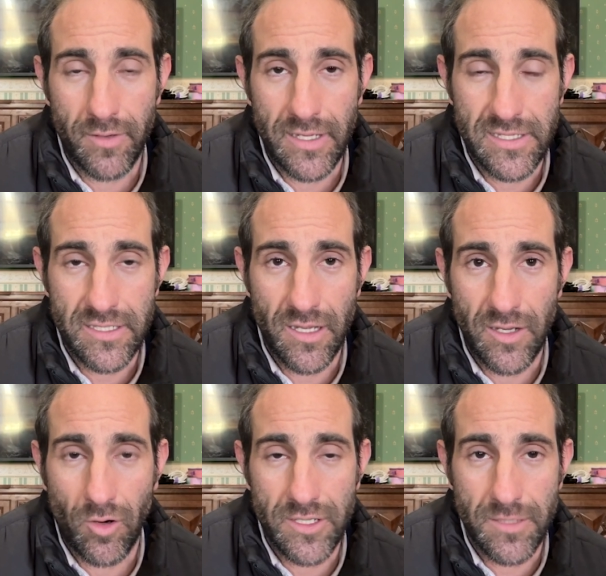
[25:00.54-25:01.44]
and he's certainly
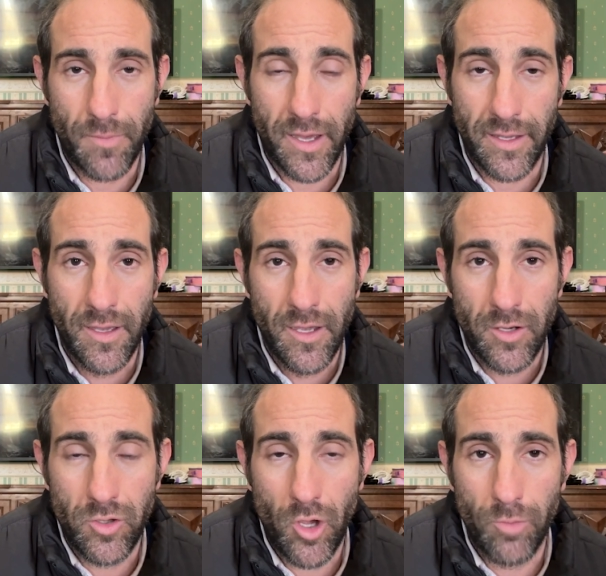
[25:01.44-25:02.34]
gone into my
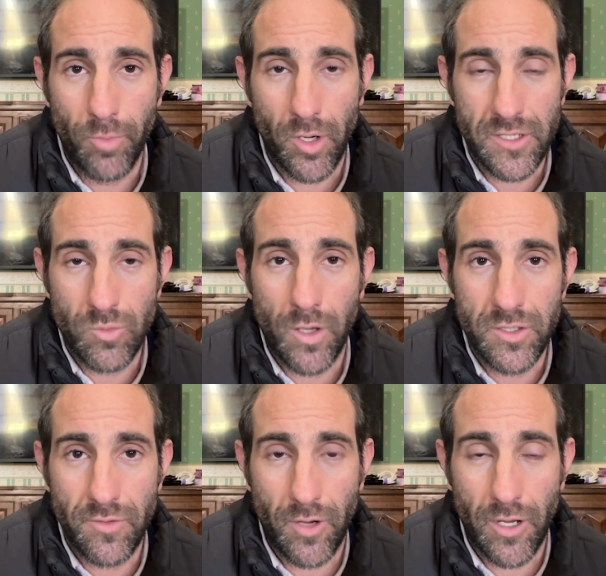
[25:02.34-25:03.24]
notebook as one
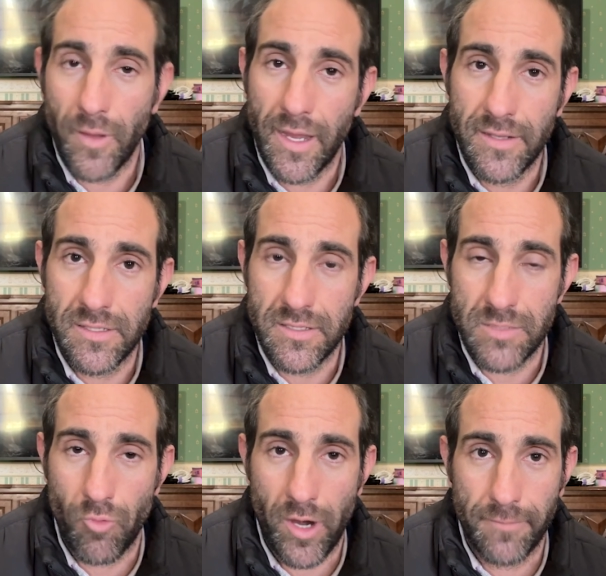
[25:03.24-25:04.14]
to follow into the
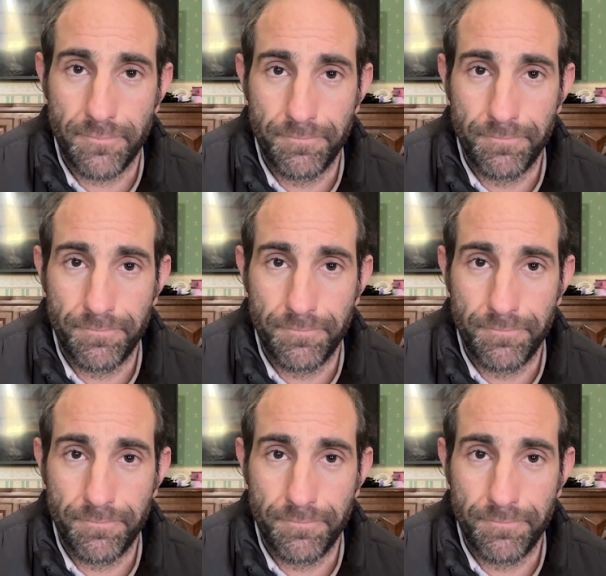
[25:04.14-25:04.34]
spring.